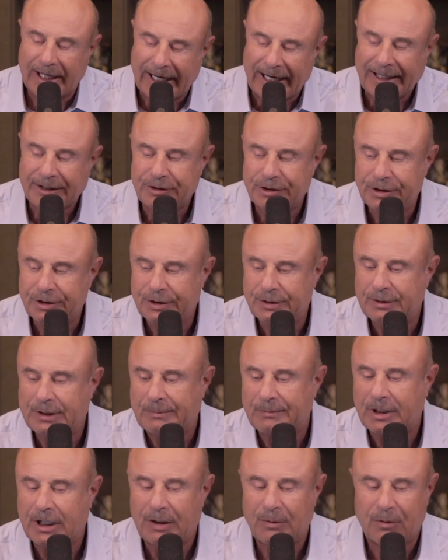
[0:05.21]
at you.
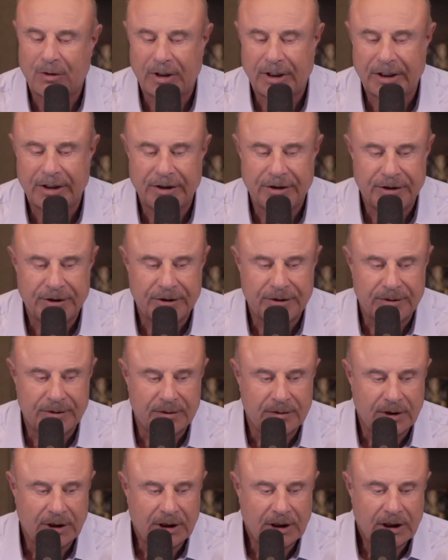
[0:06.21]
I'm not wanting to
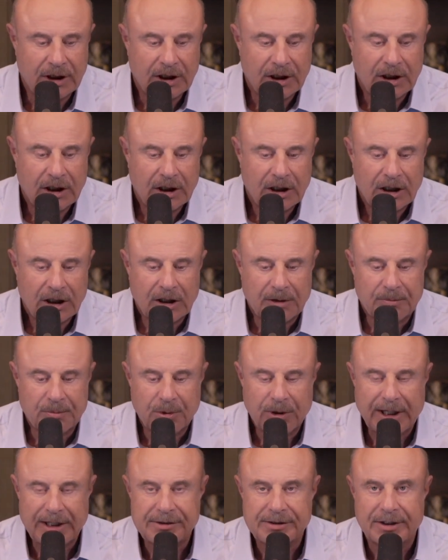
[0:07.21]
do a
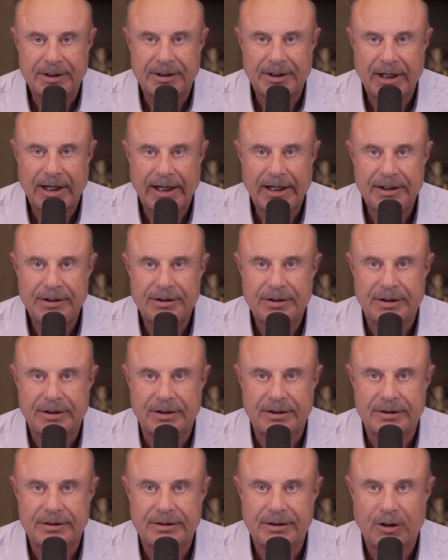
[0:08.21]

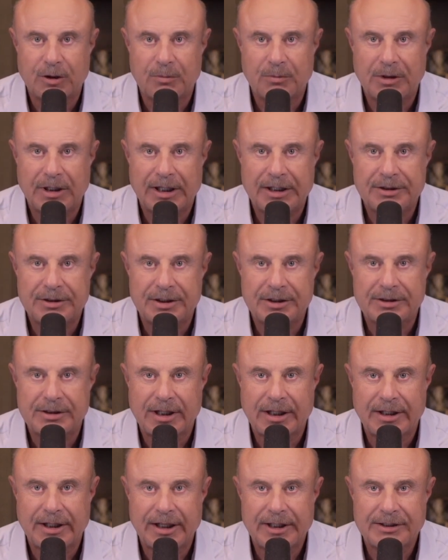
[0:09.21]
presentation so much as
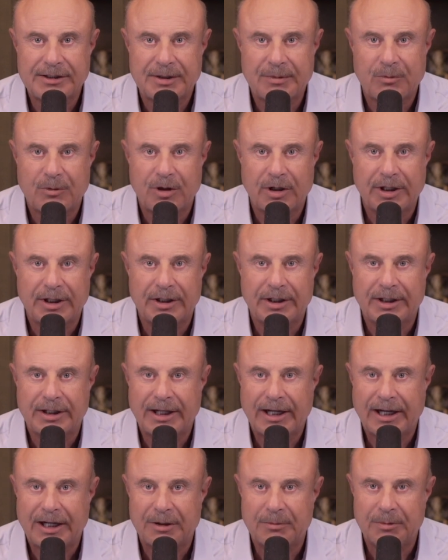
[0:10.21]
I guess I'm wanting to
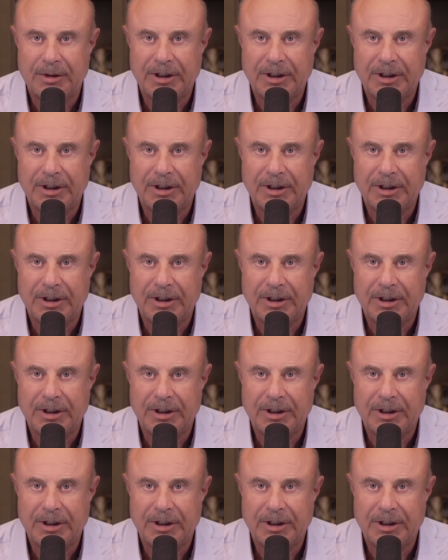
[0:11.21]
kind of